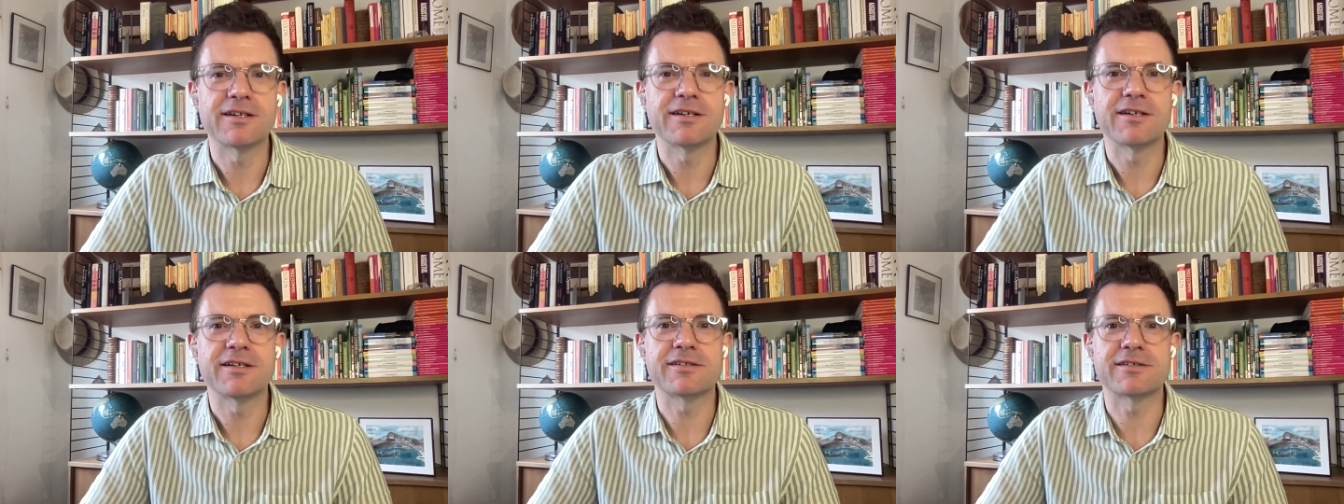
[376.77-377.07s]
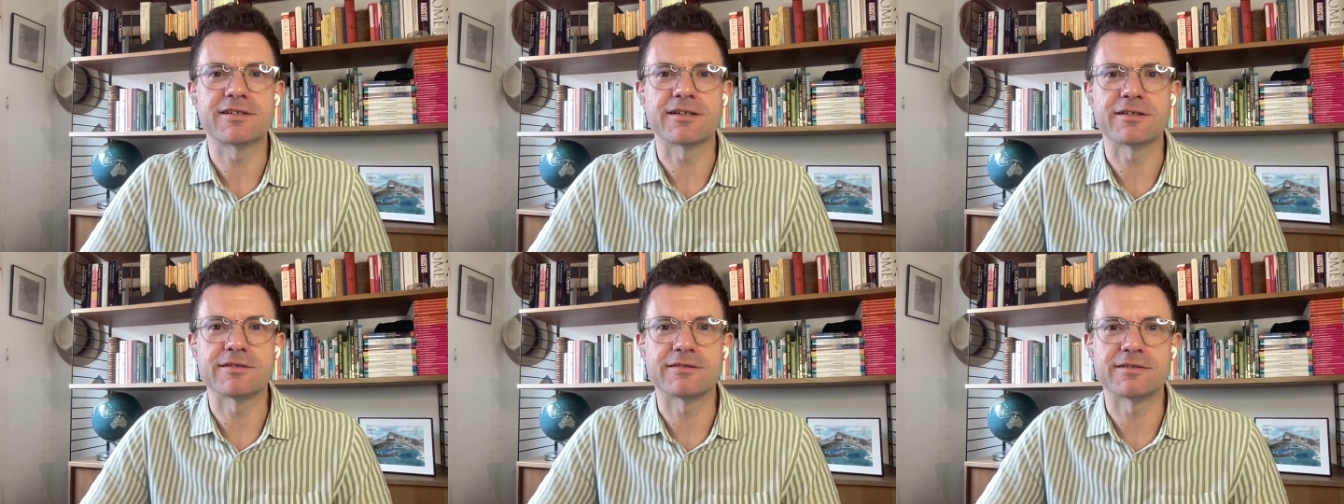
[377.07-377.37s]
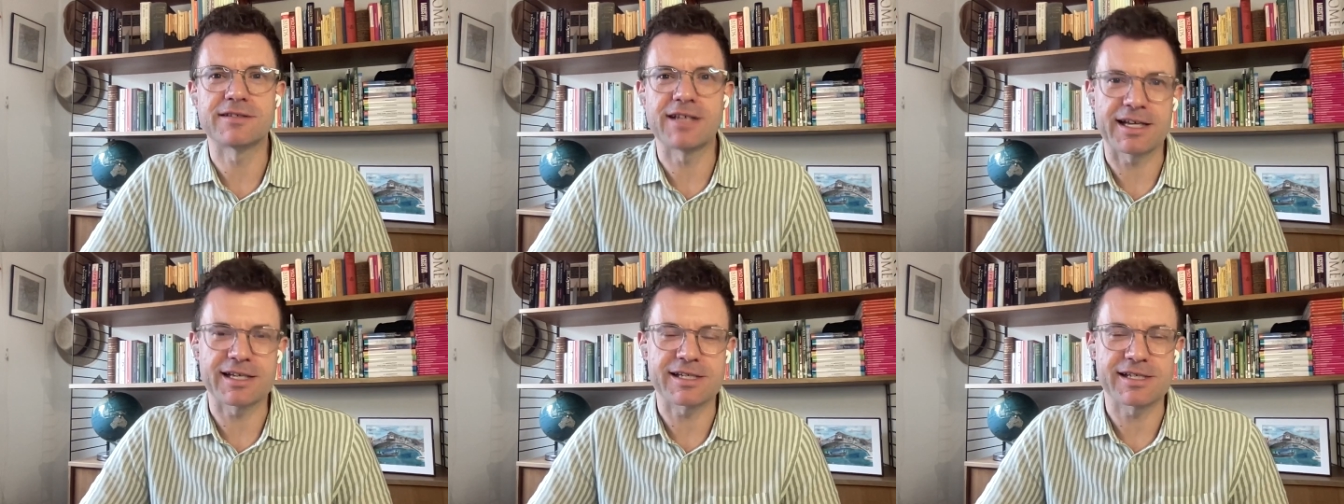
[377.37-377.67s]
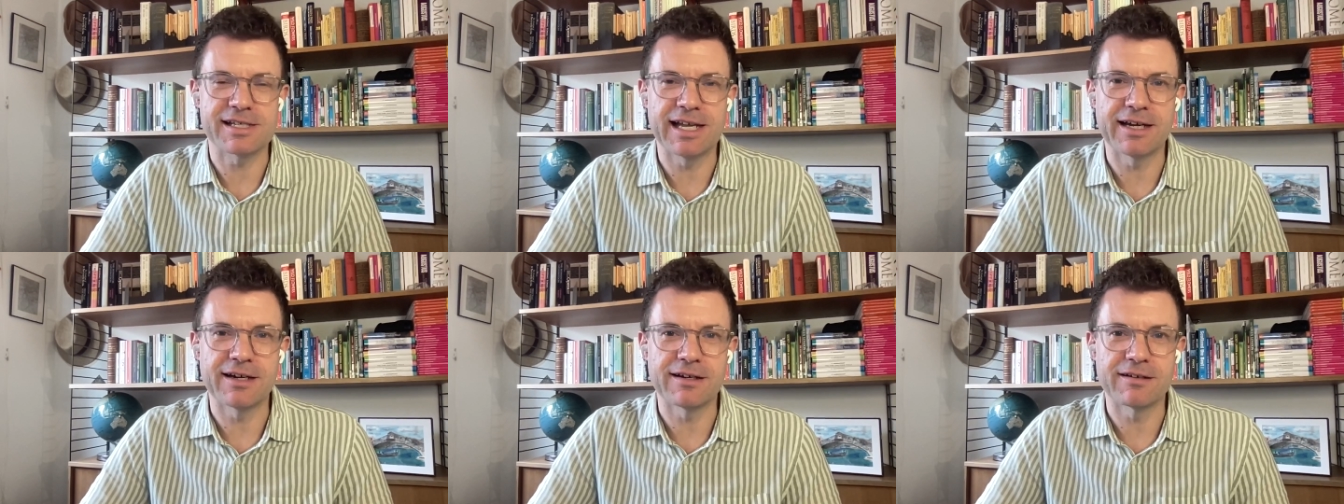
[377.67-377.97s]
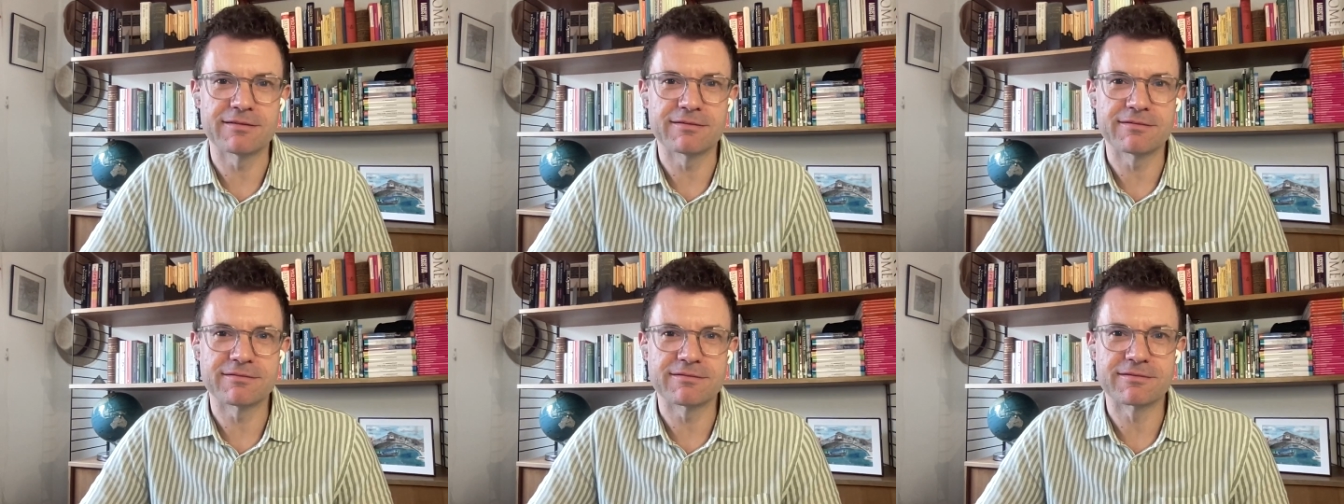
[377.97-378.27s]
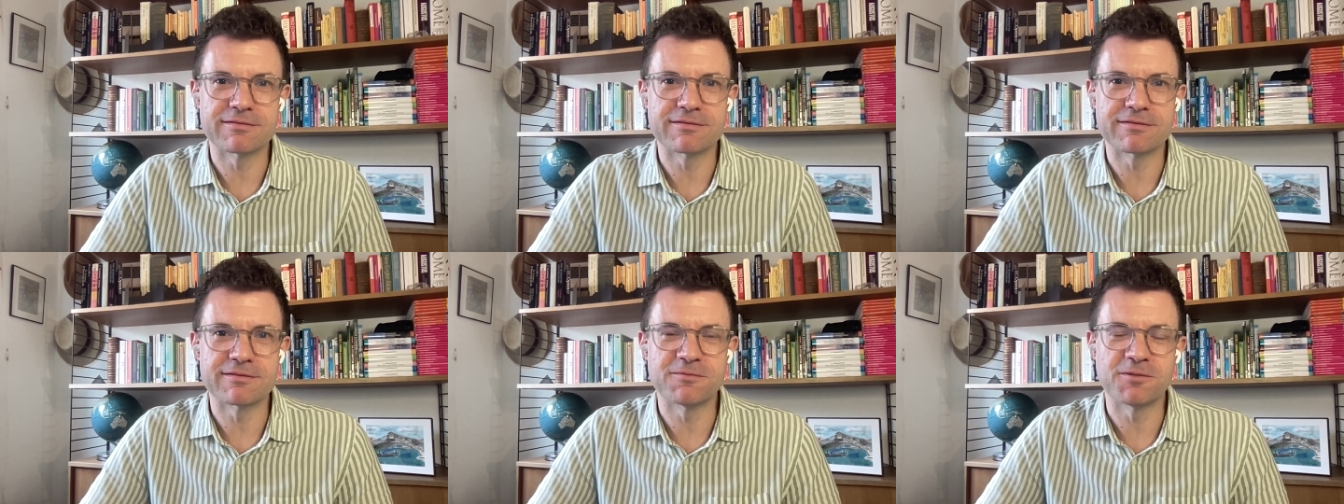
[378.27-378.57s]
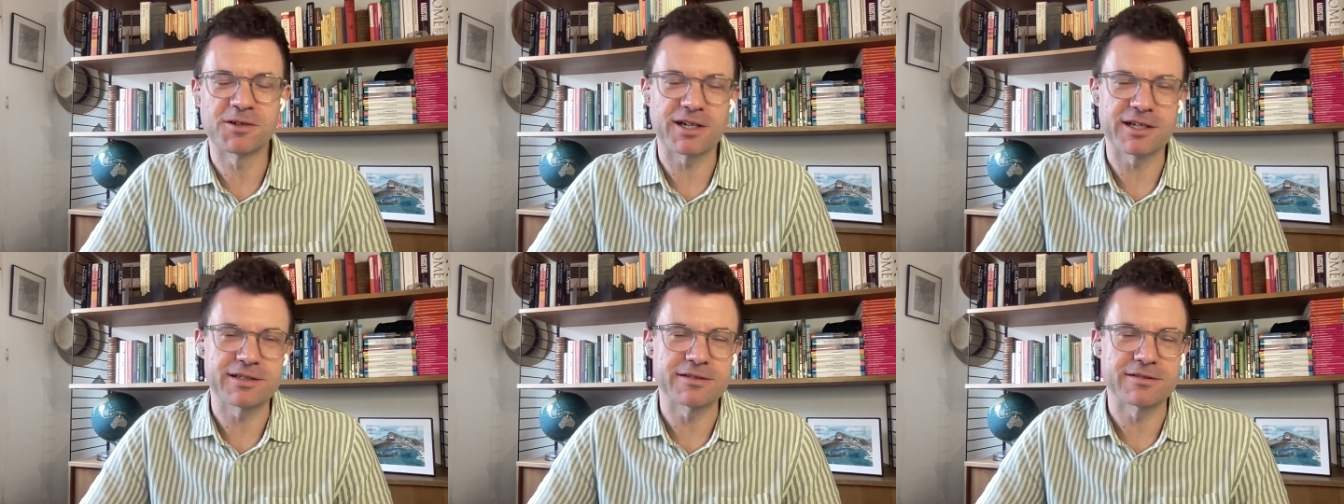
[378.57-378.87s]
So that's now
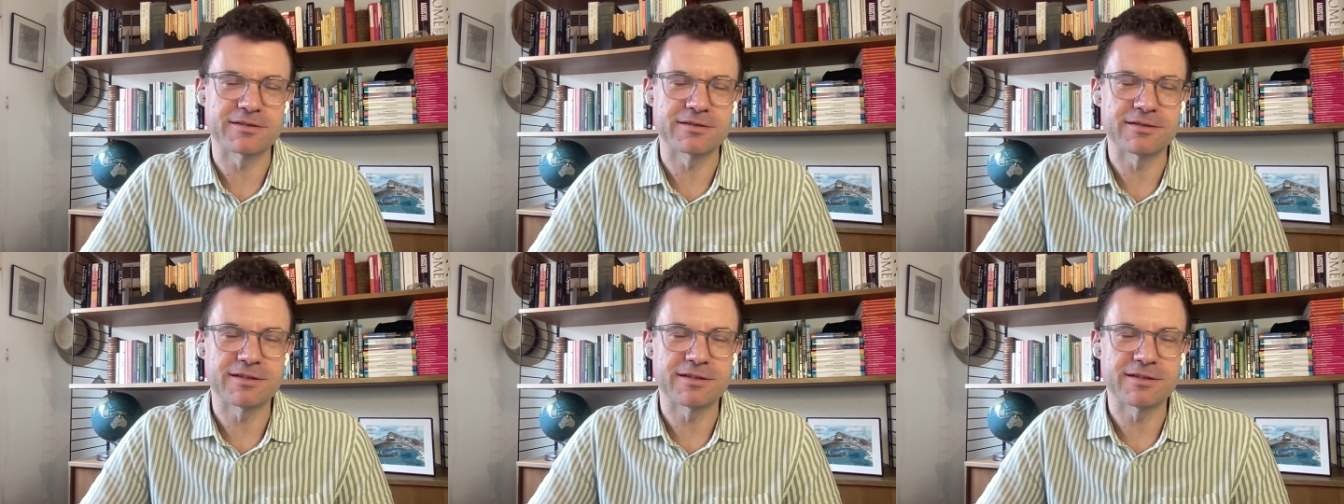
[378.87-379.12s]
what I do.